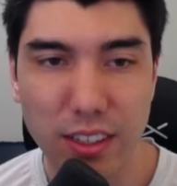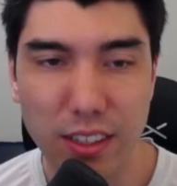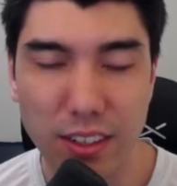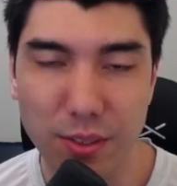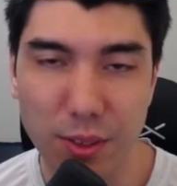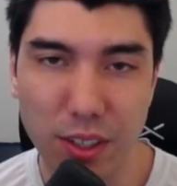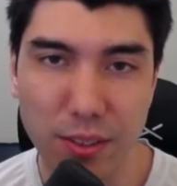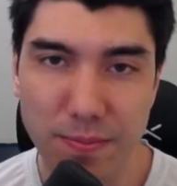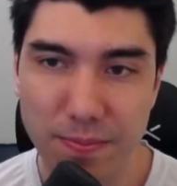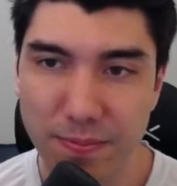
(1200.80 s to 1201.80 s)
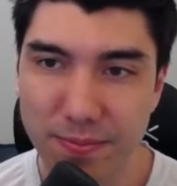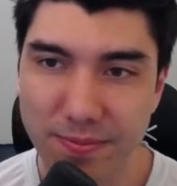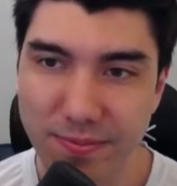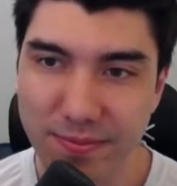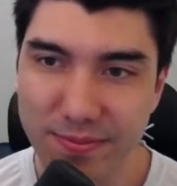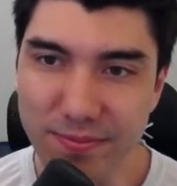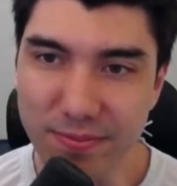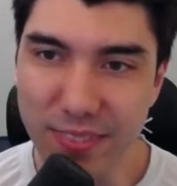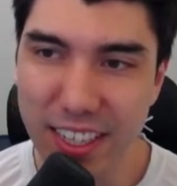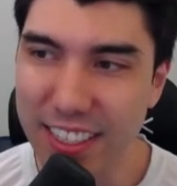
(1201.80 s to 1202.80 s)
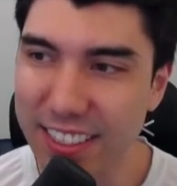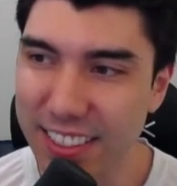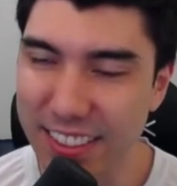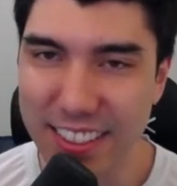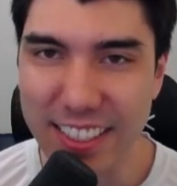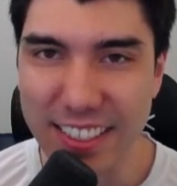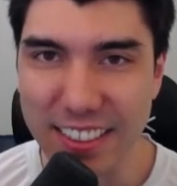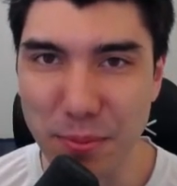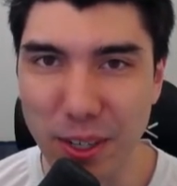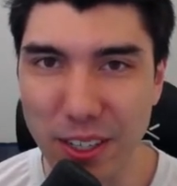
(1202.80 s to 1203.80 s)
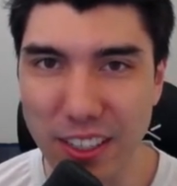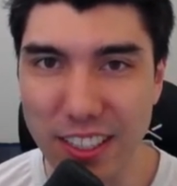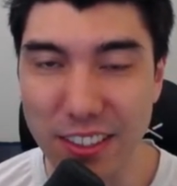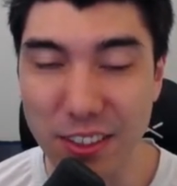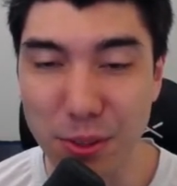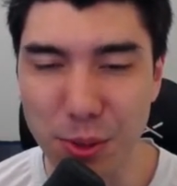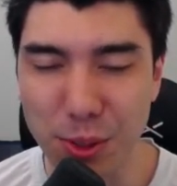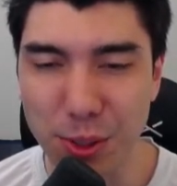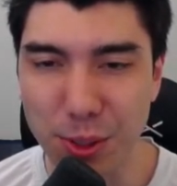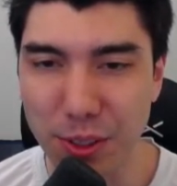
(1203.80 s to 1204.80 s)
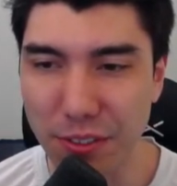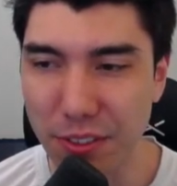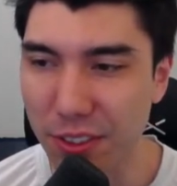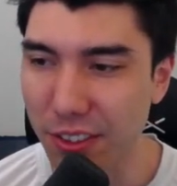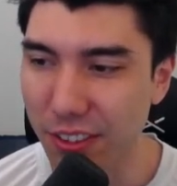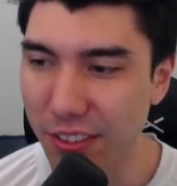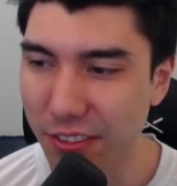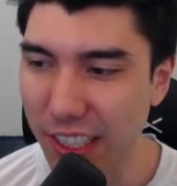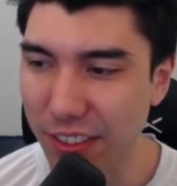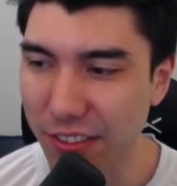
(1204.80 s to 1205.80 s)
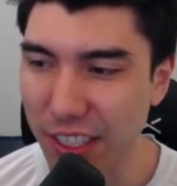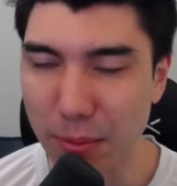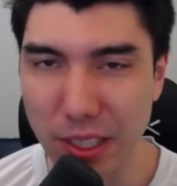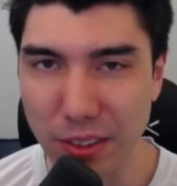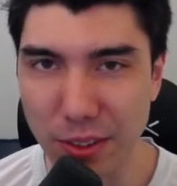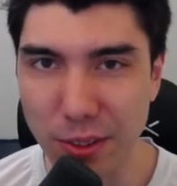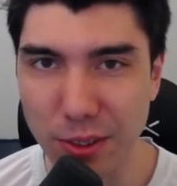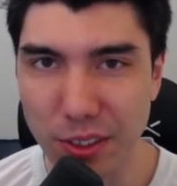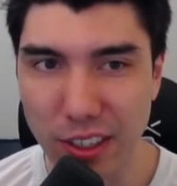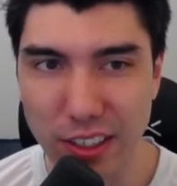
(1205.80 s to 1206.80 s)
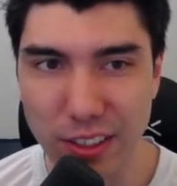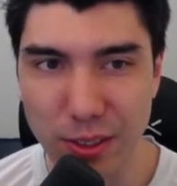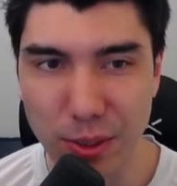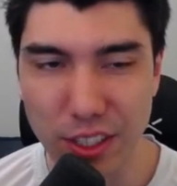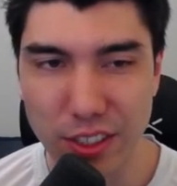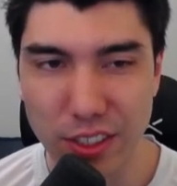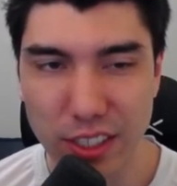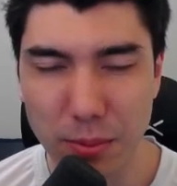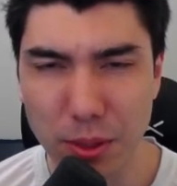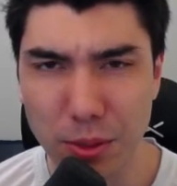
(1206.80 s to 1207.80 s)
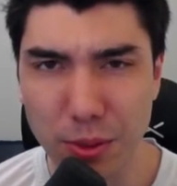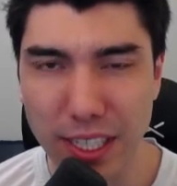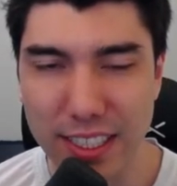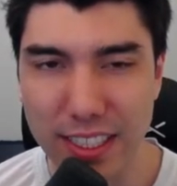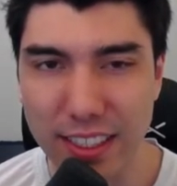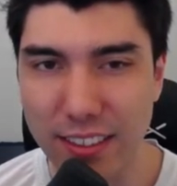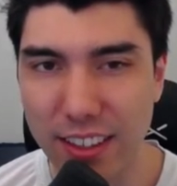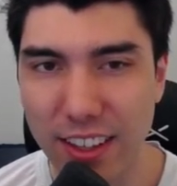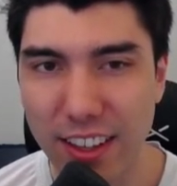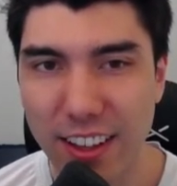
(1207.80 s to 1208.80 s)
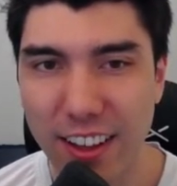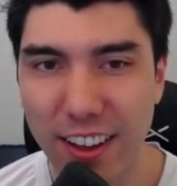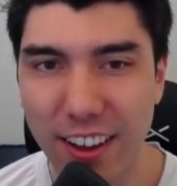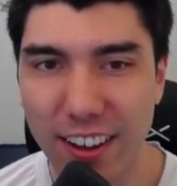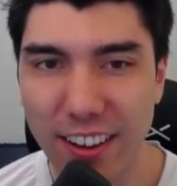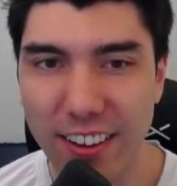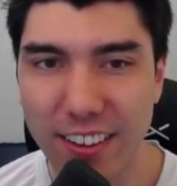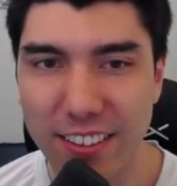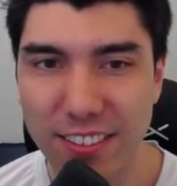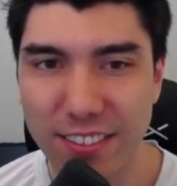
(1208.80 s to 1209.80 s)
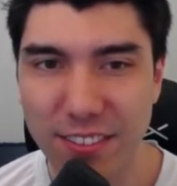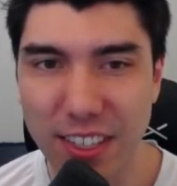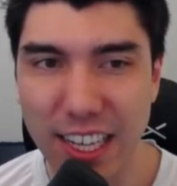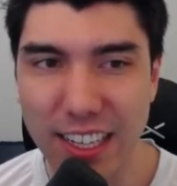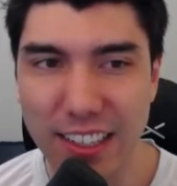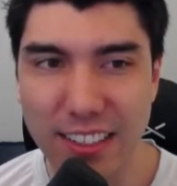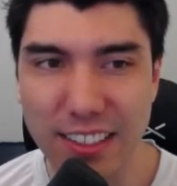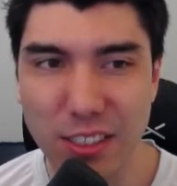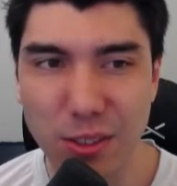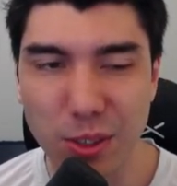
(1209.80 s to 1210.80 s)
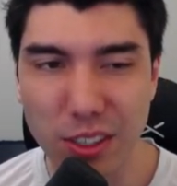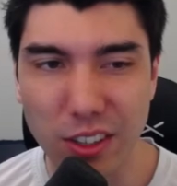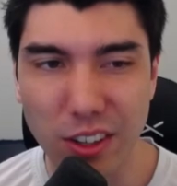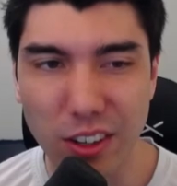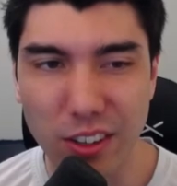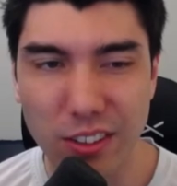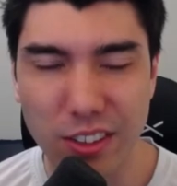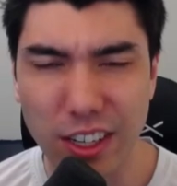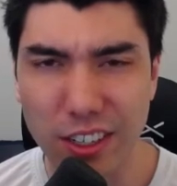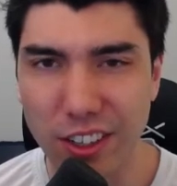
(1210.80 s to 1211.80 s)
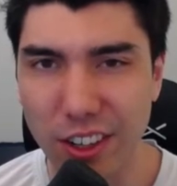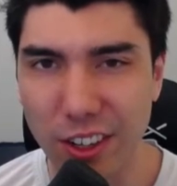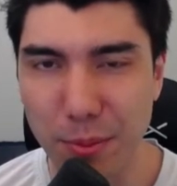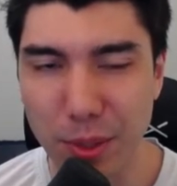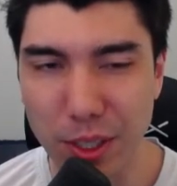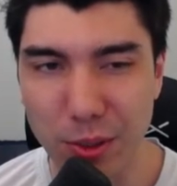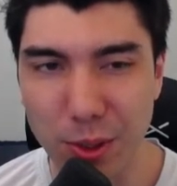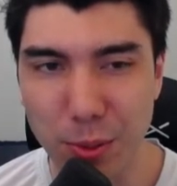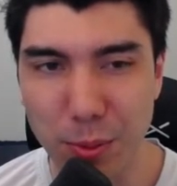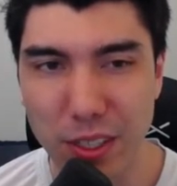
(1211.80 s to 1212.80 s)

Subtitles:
well, I guess technically part of the Liu crew, if you're a fan of Kimmy Liu on Twitch, Kimmy Liu 18, we had a Discord call, not a call, but a group